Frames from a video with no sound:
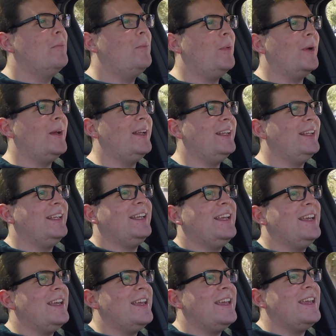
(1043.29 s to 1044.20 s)
But
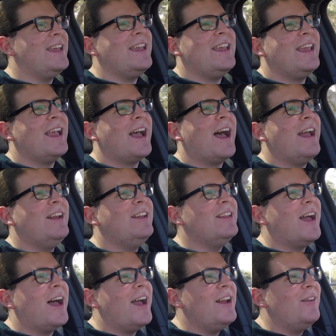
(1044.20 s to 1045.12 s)

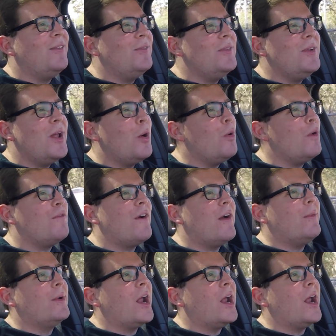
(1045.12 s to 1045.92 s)
I don't know if I would